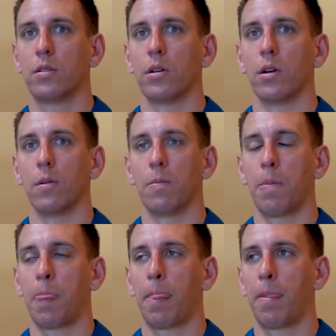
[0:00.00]
So
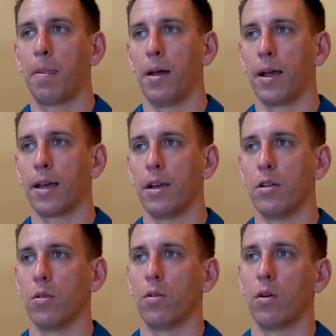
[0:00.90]
I kind of
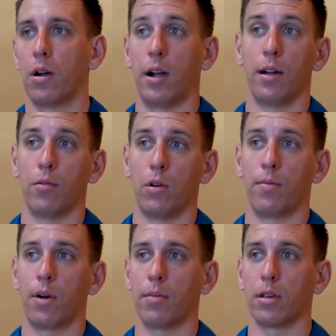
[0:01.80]
knew, all right, well,
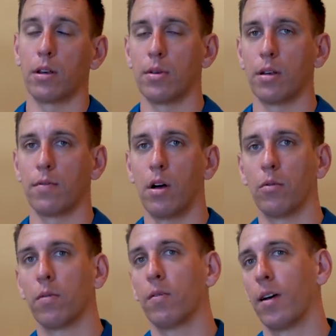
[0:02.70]
I'm probably gonna be
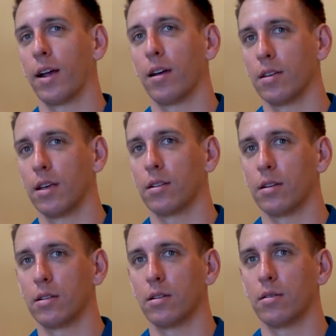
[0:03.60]
involved with flying out to
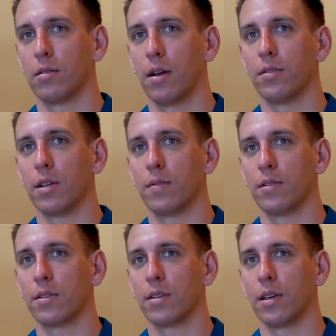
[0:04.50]
England to FCF
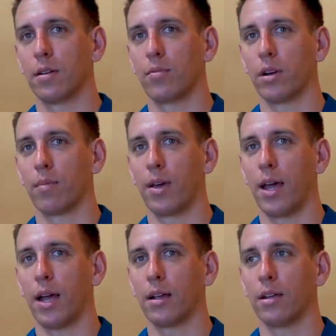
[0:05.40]
this thing and bring it
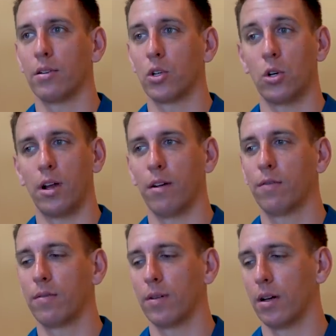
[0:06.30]
back. And sure
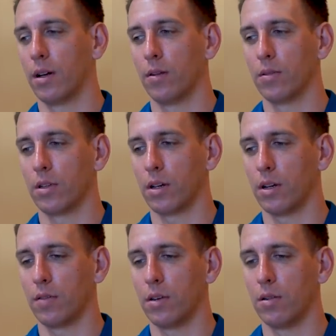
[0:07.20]
enough, I was lucky
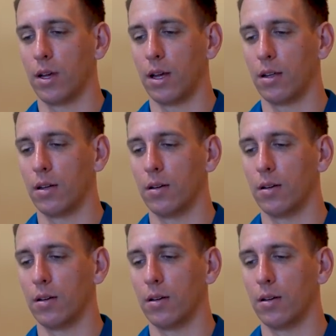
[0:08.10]
enough to do that.